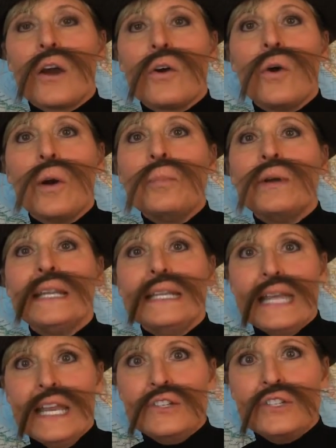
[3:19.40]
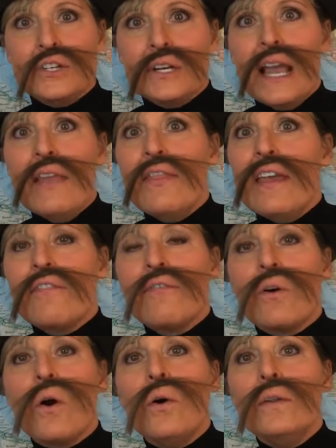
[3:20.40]
are corporate in nature and
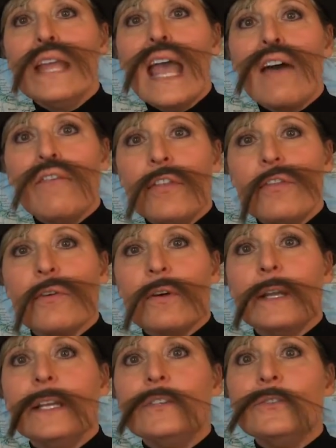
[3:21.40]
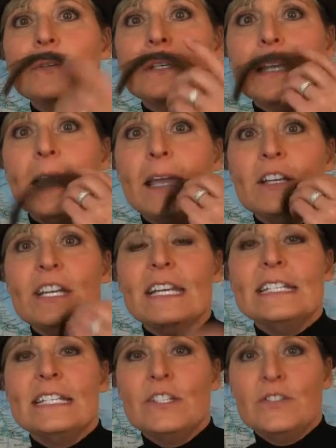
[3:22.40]
therefore only have authority to engage
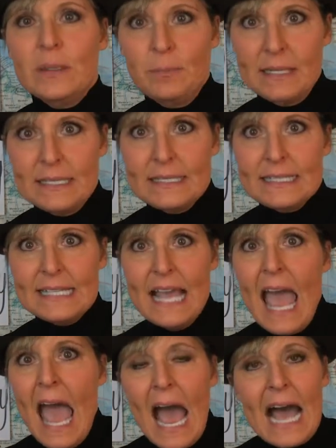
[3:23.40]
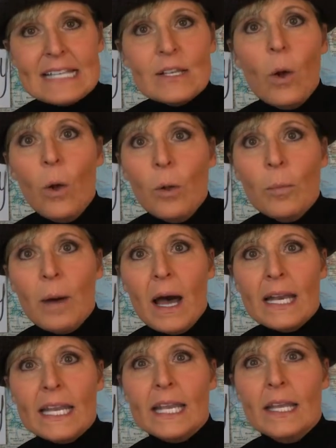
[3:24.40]
in district business as a whole
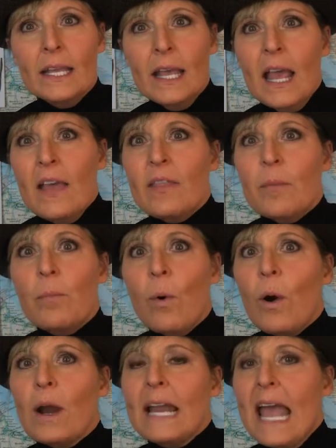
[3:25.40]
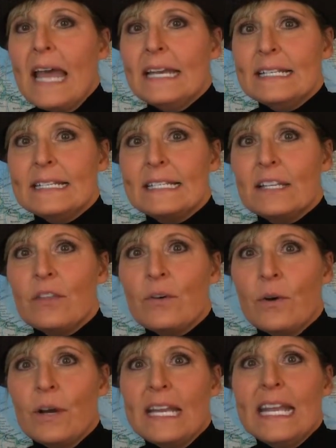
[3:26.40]
body. The board and its
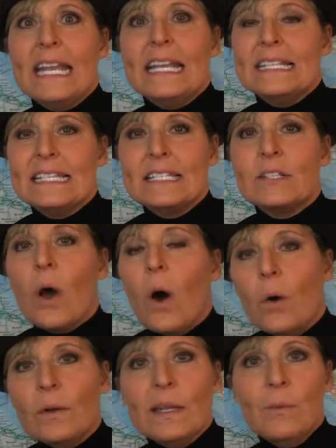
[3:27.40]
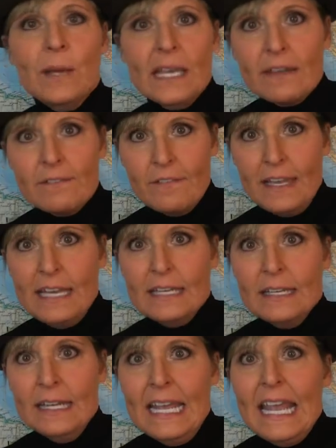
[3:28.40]
authority exist only when
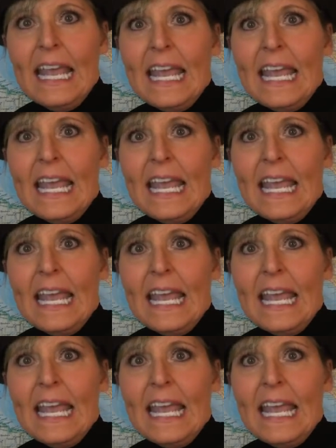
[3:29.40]
convened.